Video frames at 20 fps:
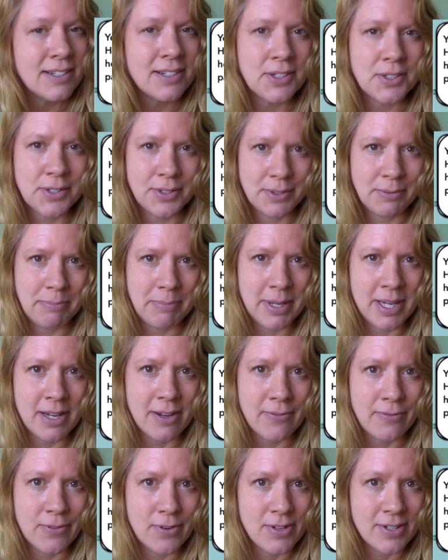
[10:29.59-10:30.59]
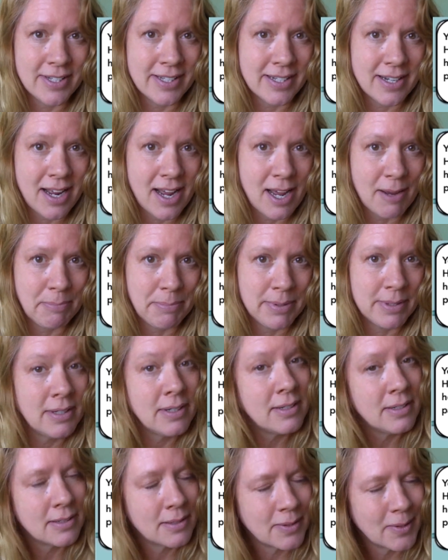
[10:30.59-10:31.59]
should be a full stop
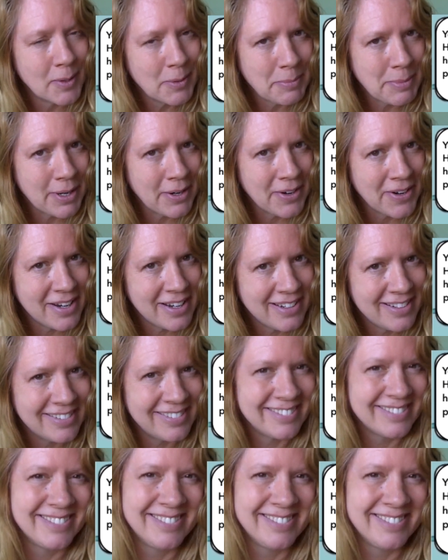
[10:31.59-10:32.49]
or a period.